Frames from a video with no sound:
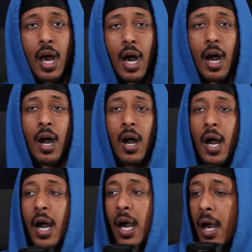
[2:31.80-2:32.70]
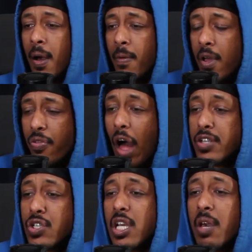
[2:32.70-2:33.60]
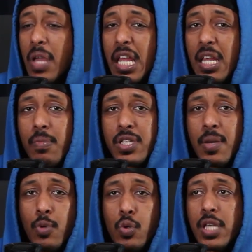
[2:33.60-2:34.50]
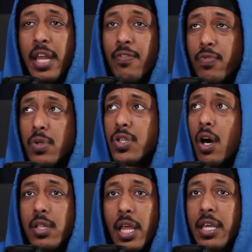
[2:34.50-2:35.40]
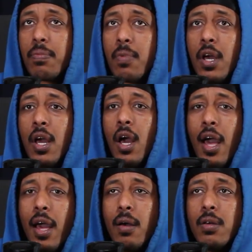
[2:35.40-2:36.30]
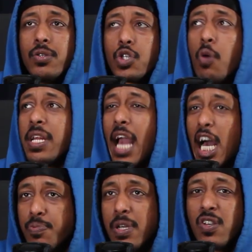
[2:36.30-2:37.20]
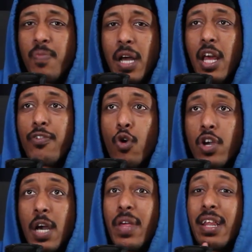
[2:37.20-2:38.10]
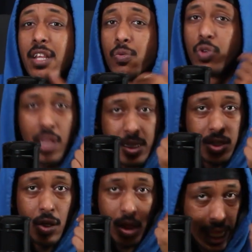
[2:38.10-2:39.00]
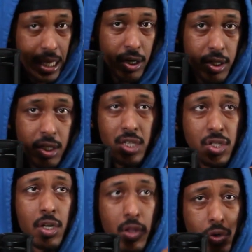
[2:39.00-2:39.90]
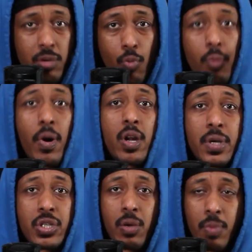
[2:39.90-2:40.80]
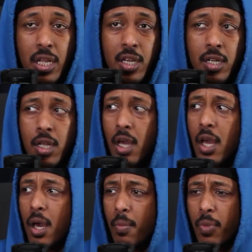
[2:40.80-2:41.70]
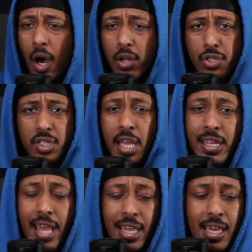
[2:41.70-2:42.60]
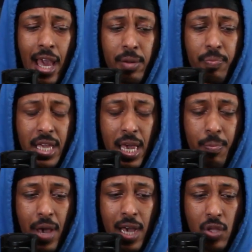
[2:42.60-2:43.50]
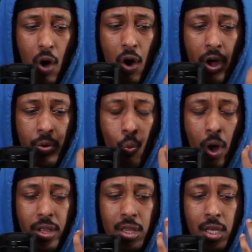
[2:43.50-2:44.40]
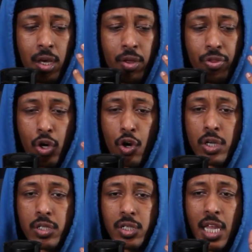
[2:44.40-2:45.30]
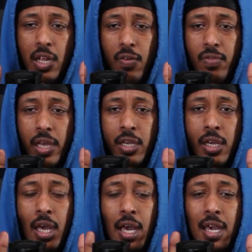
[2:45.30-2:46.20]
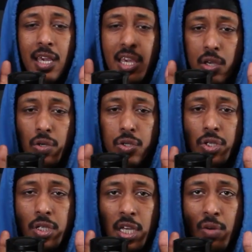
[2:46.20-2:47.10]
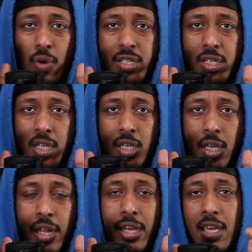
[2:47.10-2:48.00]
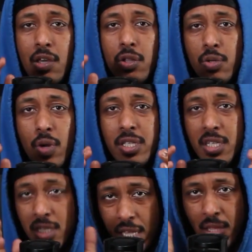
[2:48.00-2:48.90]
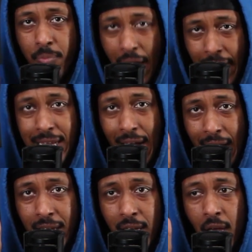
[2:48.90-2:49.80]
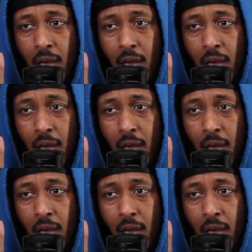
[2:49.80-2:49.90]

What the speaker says: Not just a comedian, but someone who's had influence on like so many aspects of my life growing up that I didn't realize until later, until I started learning more about him as a comedian. But understanding that he had a big impact on what the current state of like heels in wrestling, and a heel in wrestling is like the bad guy.